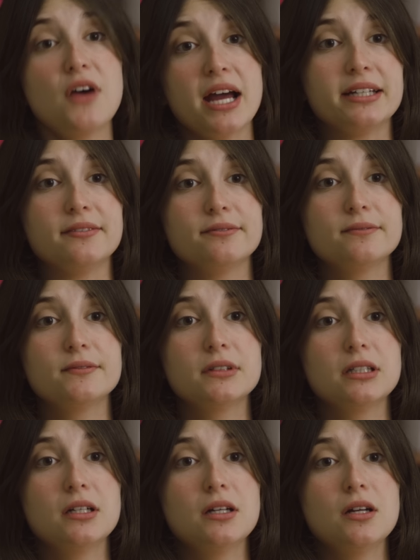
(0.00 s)
Fine.
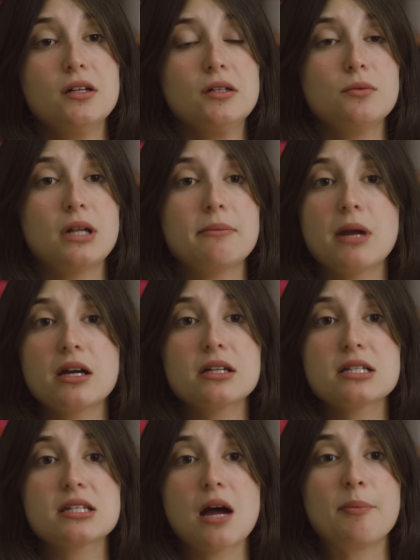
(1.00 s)
Well, I'm not going
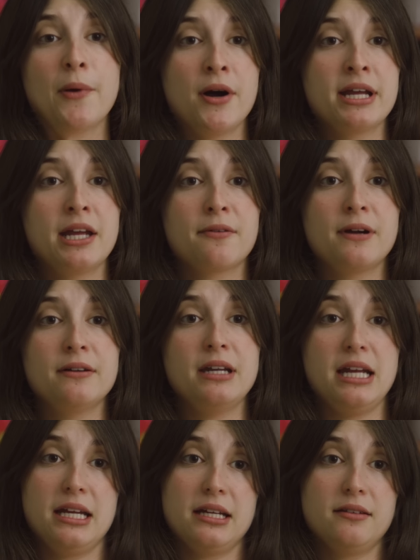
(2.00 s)
to stop walking around
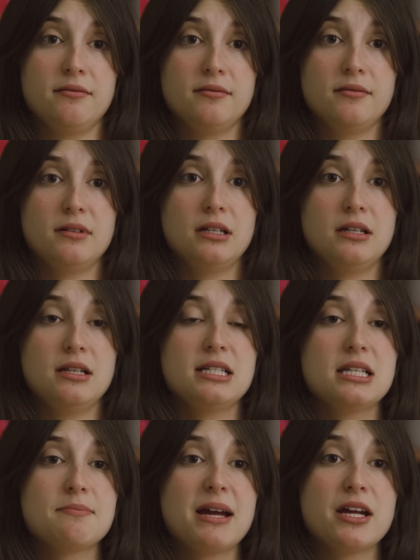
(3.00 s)
naked. This
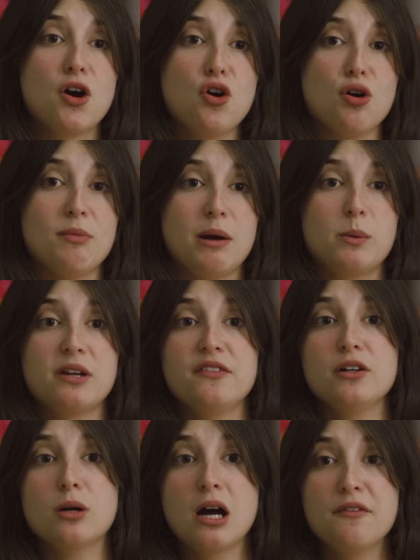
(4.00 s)
is my home. I want to
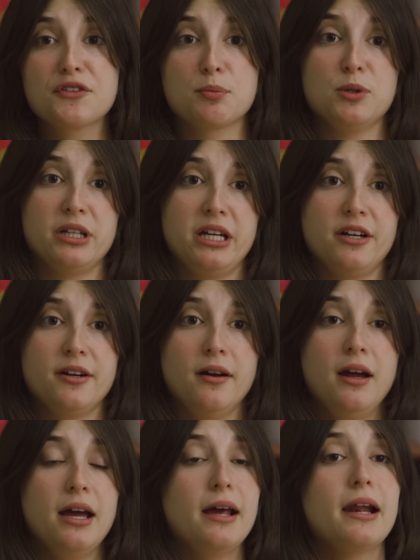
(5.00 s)
feel comfortable here.
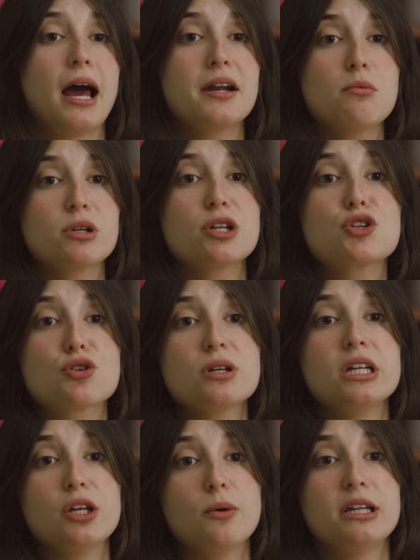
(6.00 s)
And I don't want to treat
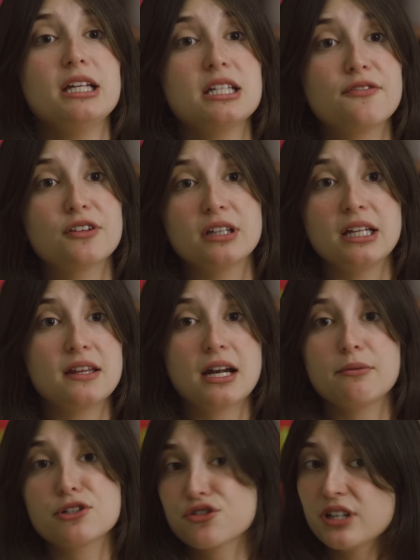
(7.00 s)
you any differently than I
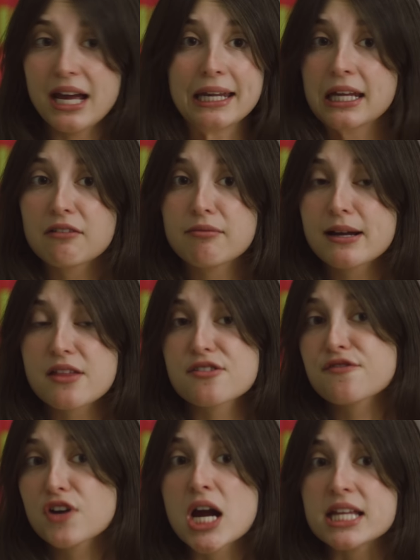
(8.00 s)
would treat any of my other
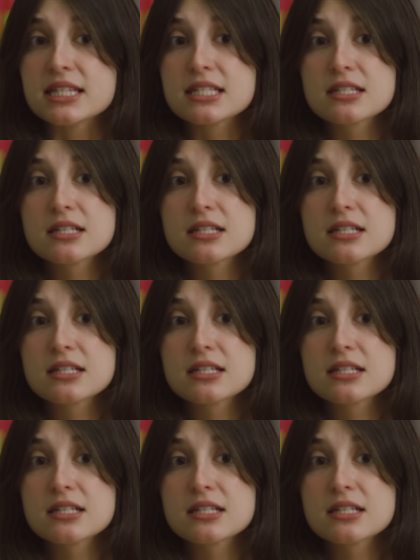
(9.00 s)
friends.